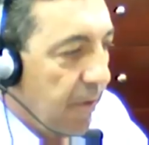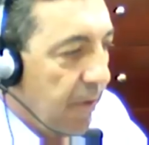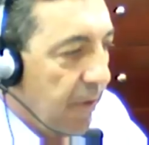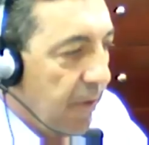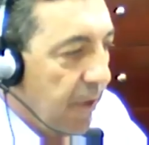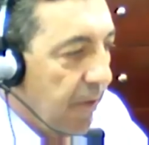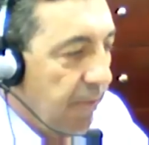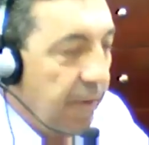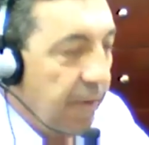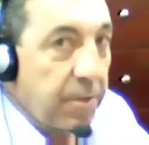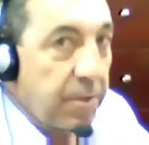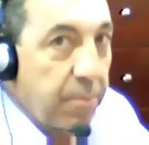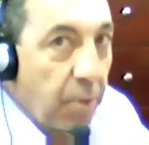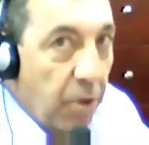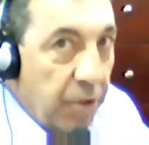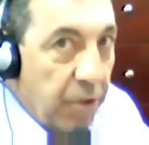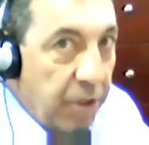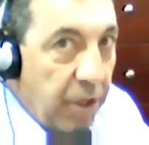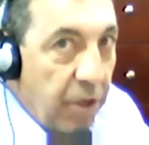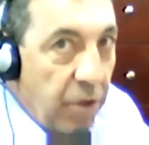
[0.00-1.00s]
convince
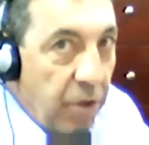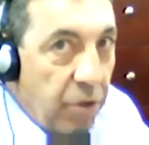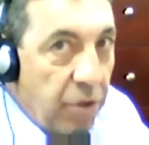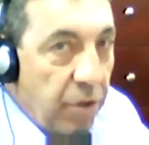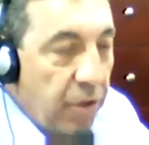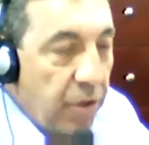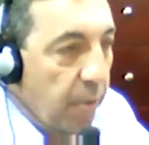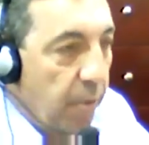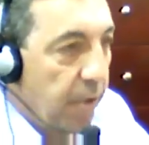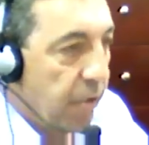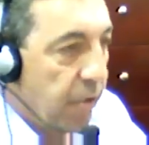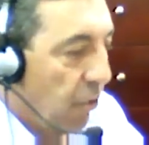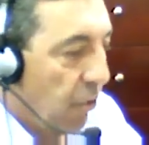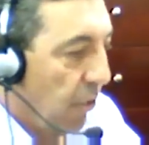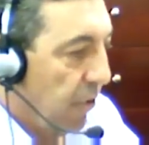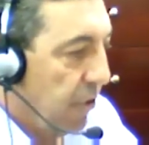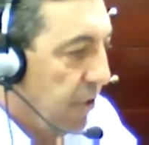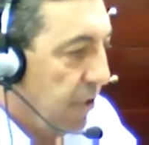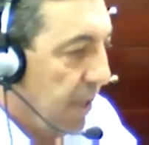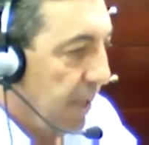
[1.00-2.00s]
prosecution to withdraw
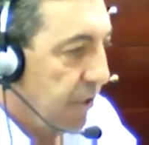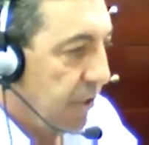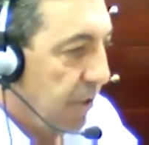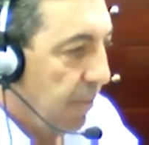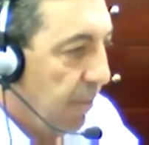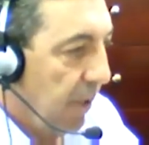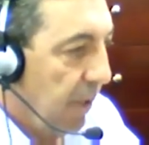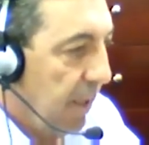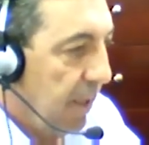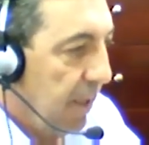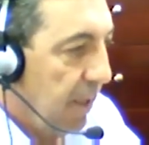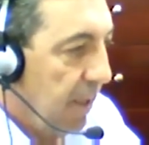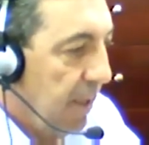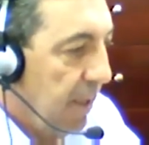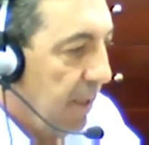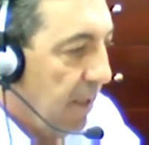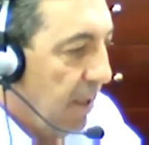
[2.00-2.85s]
the charge completely,